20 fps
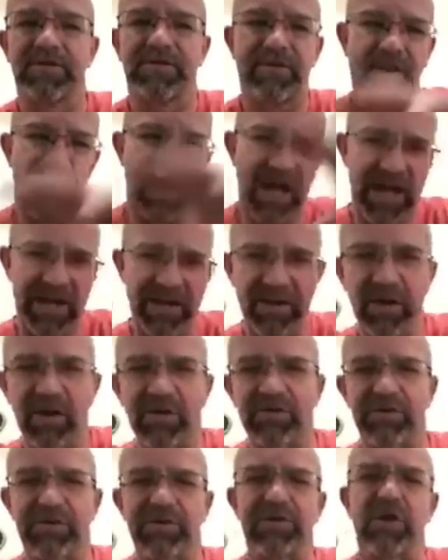flying
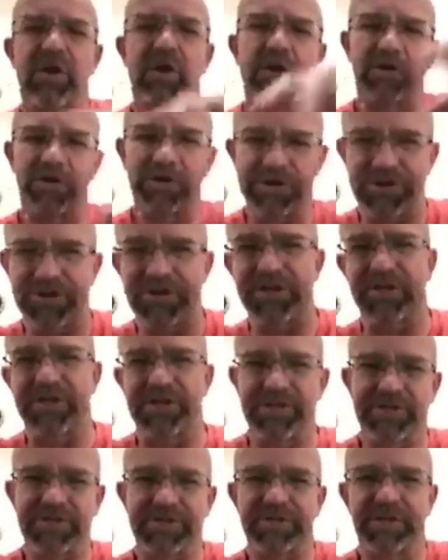over large
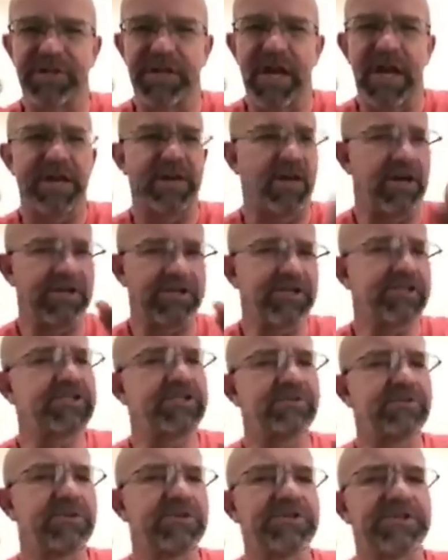cities. And not just
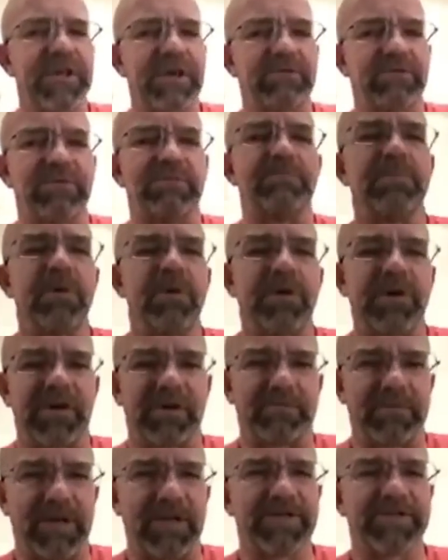the ones that were
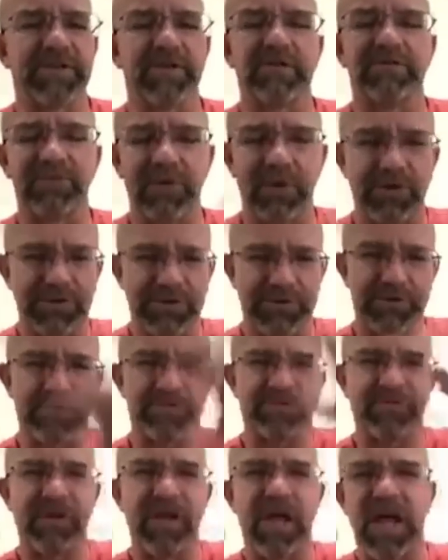burning, but I saw
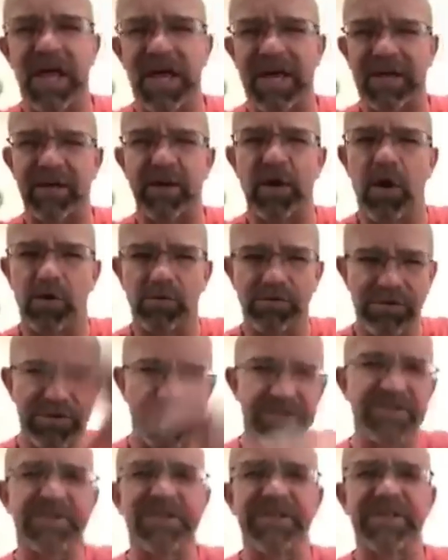vultures flying over
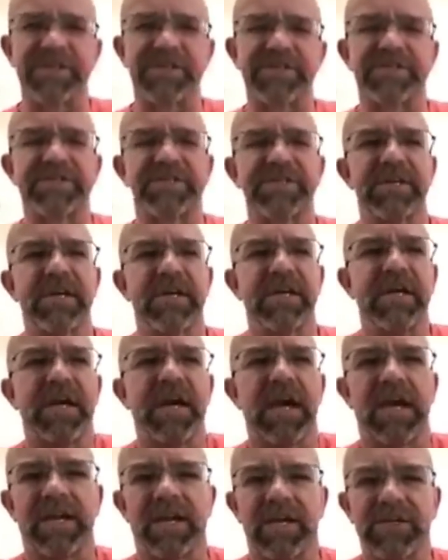the cities,
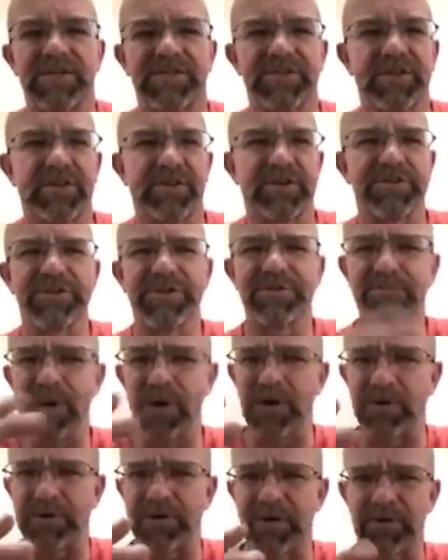and I saw
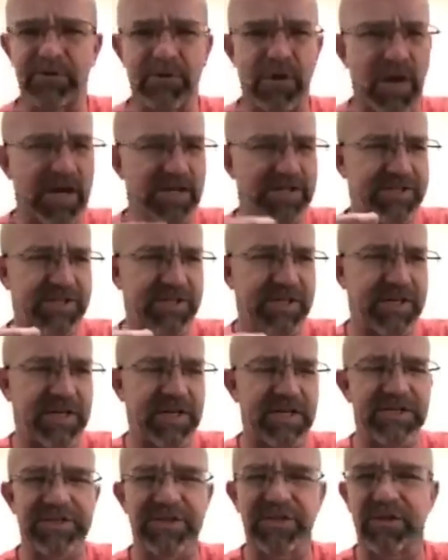smoke rising, and
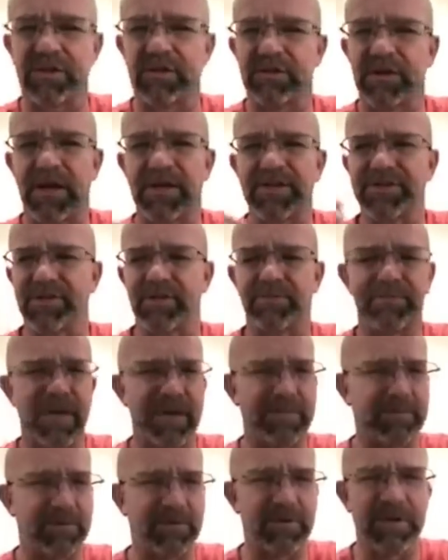I saw
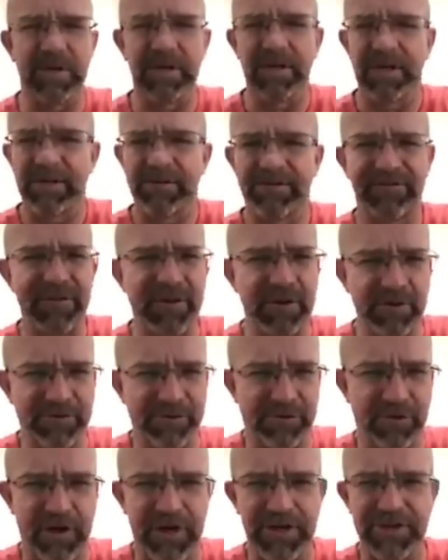people
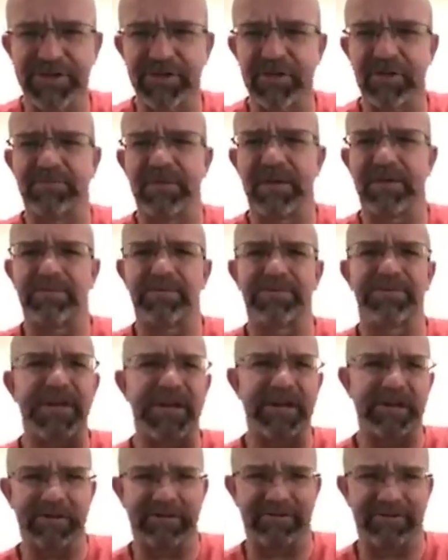fearful. I saw people
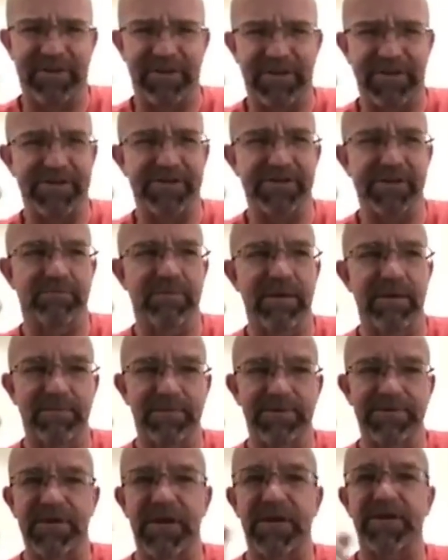terrified. I saw
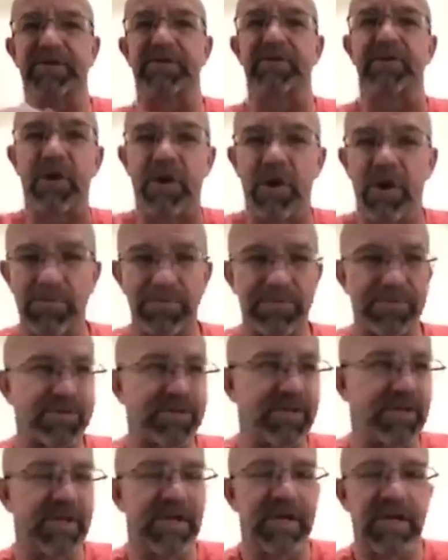people inside their
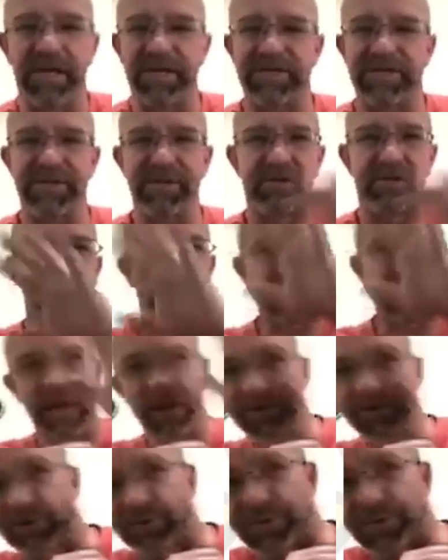homes and looking
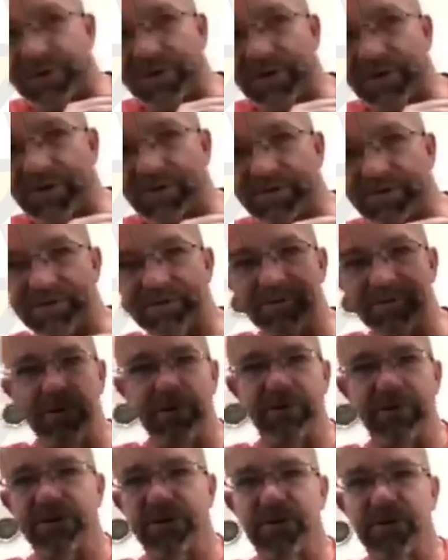out the windows,
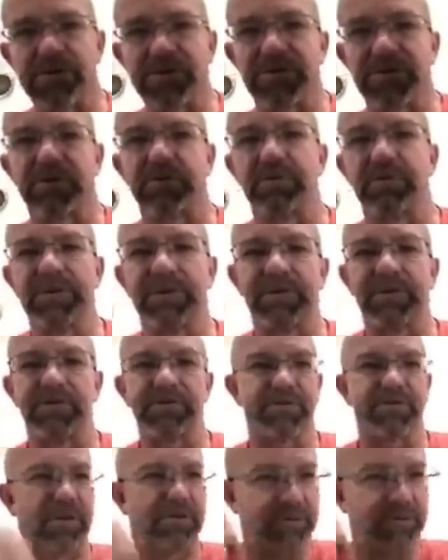the curtains of their
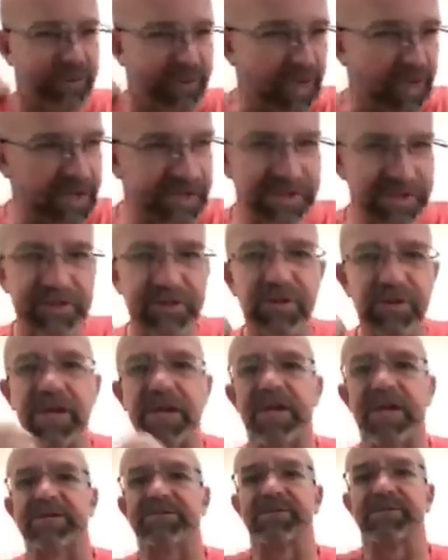windows, with guns in their
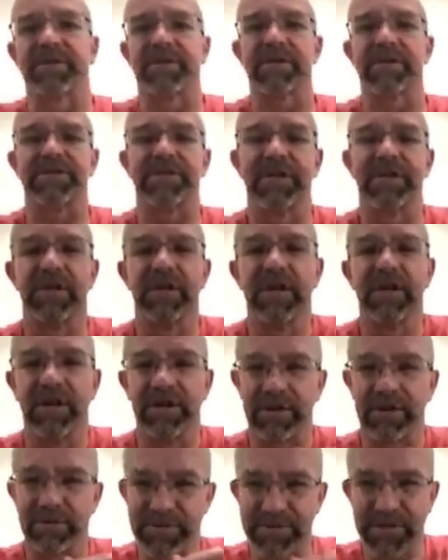hands because
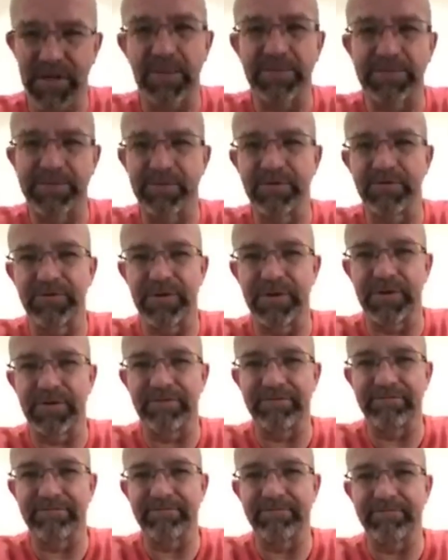there was absolute
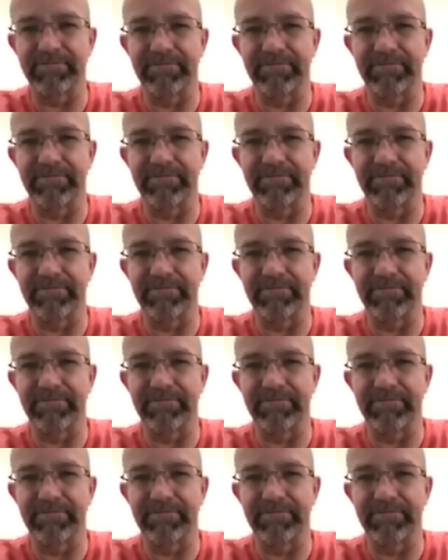fear.